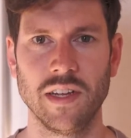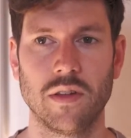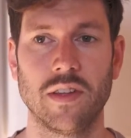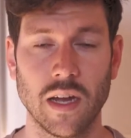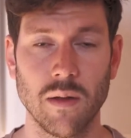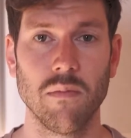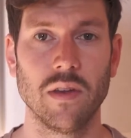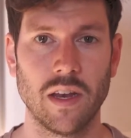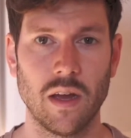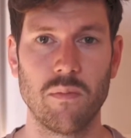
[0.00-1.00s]
The time
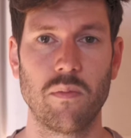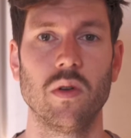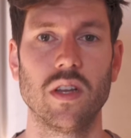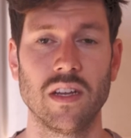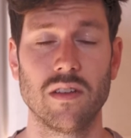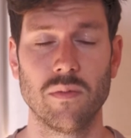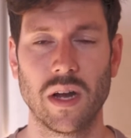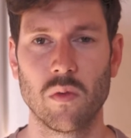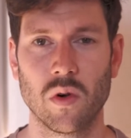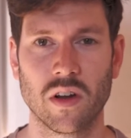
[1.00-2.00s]
that I put into
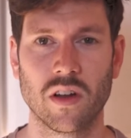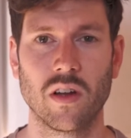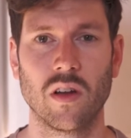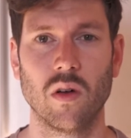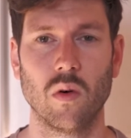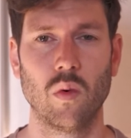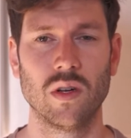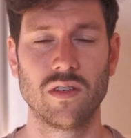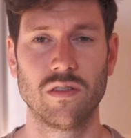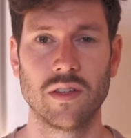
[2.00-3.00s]
my work
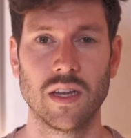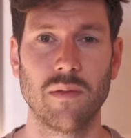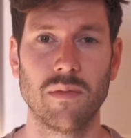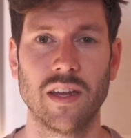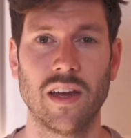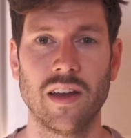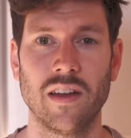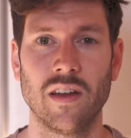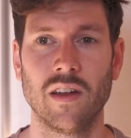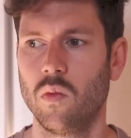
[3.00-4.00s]
was time that
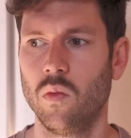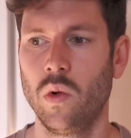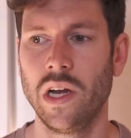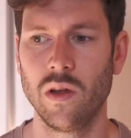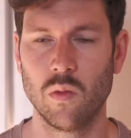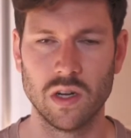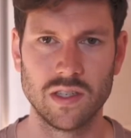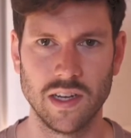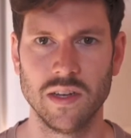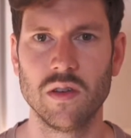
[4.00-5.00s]
I really
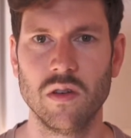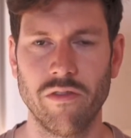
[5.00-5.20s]
was into the